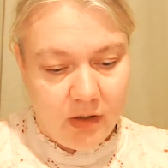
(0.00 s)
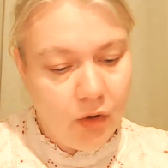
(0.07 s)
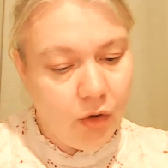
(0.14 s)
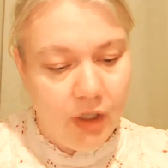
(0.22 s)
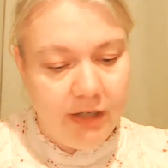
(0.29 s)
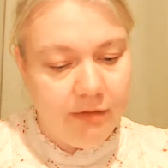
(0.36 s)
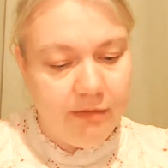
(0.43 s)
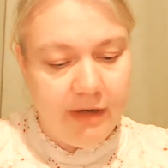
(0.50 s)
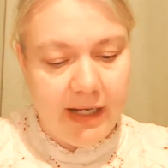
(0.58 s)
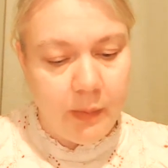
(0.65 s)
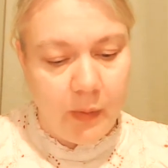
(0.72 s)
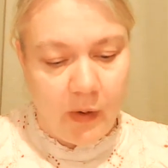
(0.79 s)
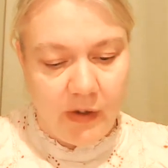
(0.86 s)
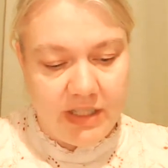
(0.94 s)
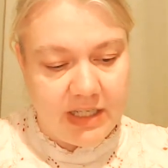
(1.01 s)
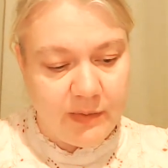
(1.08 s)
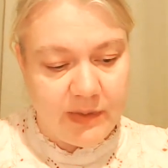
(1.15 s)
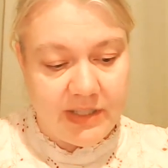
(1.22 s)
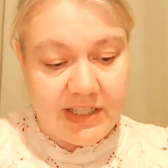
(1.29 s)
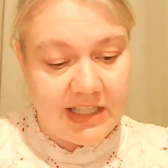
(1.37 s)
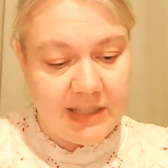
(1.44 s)
All he really wanted
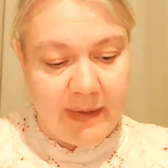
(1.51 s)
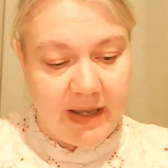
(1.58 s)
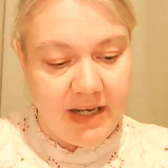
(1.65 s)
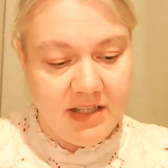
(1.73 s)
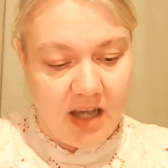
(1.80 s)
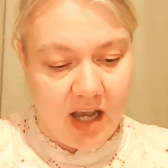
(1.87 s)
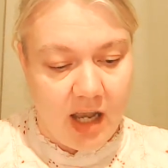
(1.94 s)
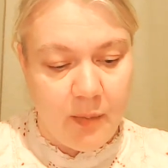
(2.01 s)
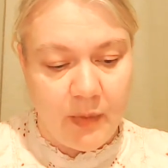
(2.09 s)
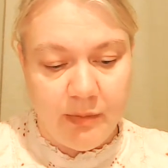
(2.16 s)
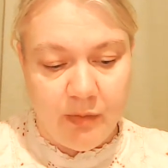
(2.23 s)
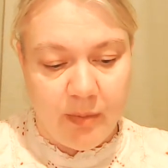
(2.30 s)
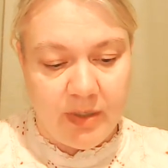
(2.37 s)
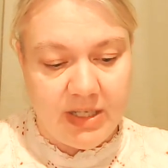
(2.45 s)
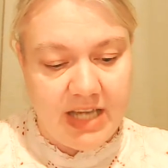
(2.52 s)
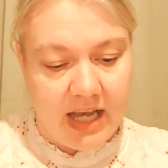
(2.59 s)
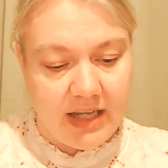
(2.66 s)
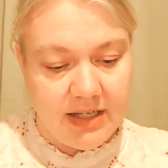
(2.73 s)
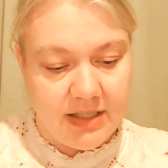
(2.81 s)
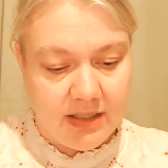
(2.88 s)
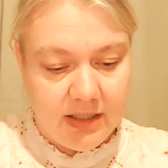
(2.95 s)
was to spend time with Mum and Dad,